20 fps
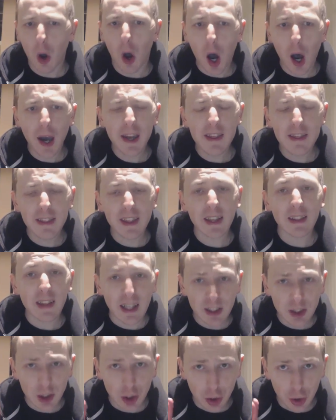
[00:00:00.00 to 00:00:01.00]
So I think
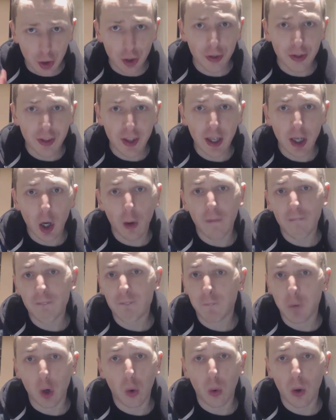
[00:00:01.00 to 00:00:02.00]
that's a good thing
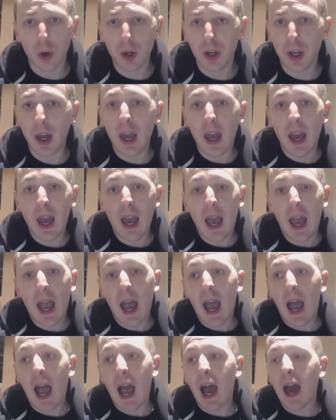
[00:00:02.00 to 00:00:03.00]
going forward,
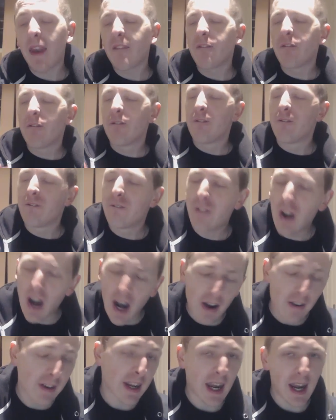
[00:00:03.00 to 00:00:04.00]
and a
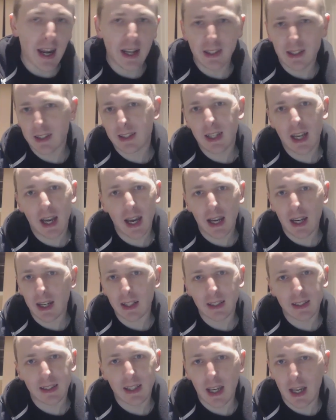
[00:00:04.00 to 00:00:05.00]
very
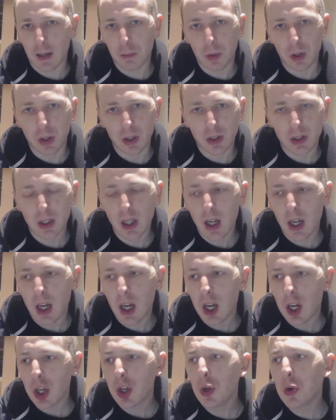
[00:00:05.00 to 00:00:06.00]
entertaining segment.
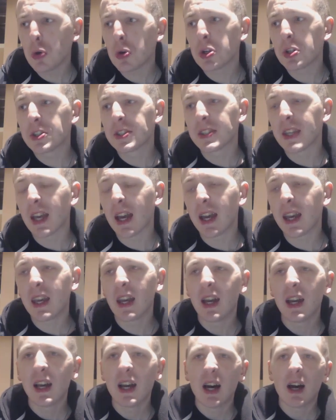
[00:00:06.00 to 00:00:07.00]
You could
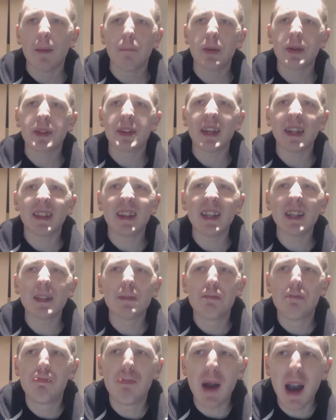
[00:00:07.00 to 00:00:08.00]
say, but did
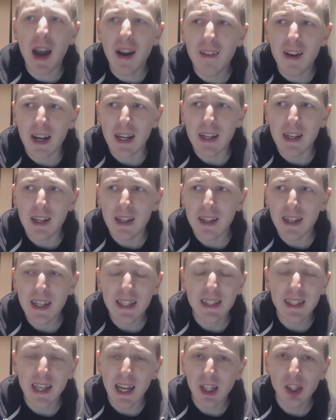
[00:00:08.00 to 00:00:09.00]
this bury
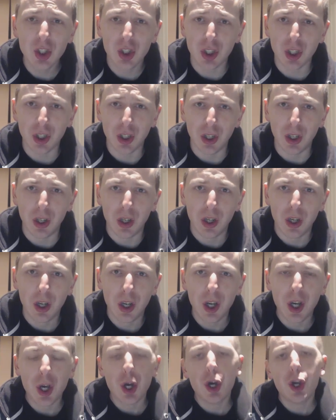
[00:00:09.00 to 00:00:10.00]
the Ascension?
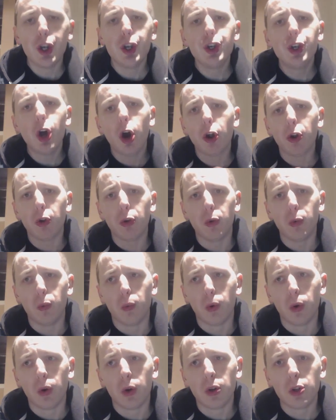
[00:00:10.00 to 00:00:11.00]

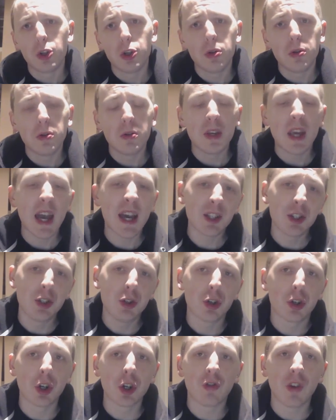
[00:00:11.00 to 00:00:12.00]
No.
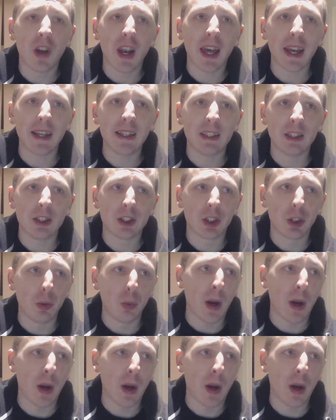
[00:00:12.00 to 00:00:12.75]
Yes, you could relate